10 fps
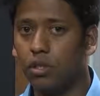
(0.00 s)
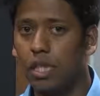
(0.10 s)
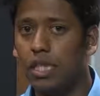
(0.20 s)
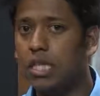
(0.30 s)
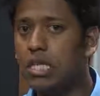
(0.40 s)

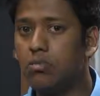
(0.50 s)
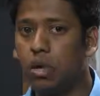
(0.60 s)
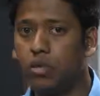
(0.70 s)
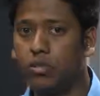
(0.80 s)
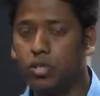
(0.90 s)
And these
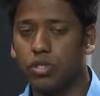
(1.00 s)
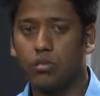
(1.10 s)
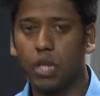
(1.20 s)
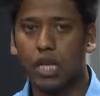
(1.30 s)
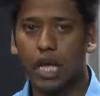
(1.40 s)
models are
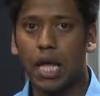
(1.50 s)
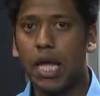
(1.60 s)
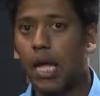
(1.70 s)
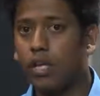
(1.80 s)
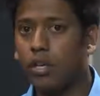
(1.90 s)
something like,
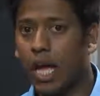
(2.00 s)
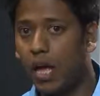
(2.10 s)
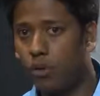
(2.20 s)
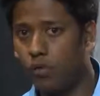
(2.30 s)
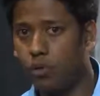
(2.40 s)

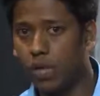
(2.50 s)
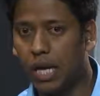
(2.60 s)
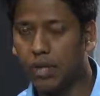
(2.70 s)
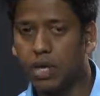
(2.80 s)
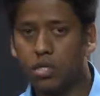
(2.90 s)
if you
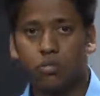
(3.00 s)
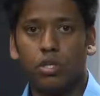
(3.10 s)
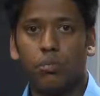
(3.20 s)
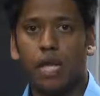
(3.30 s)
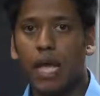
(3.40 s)
allow the customer
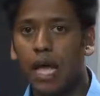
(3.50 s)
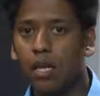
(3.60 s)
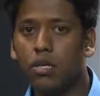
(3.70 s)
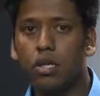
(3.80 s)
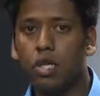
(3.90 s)
to pay
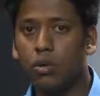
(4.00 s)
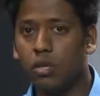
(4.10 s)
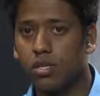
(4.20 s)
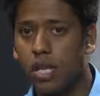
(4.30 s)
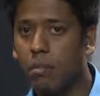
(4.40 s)
annually
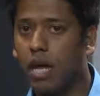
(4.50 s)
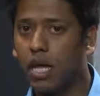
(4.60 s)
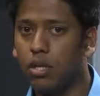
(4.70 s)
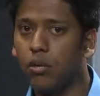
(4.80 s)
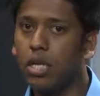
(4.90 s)
or
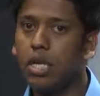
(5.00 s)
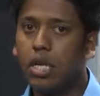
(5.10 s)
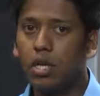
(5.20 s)
semi-annually,